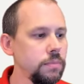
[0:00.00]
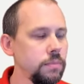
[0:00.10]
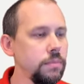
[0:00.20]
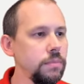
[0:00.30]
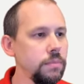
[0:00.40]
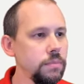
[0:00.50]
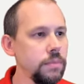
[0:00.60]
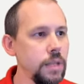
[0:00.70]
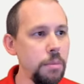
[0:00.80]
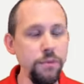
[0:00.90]
Hmm,
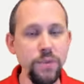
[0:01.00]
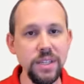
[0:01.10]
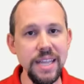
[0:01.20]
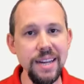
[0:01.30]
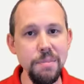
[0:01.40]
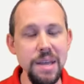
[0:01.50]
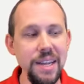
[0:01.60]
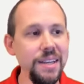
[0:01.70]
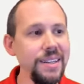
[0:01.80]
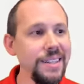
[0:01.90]
I'm going to fix that in a
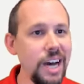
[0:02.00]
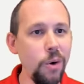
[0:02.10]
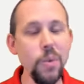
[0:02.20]
minute. I'll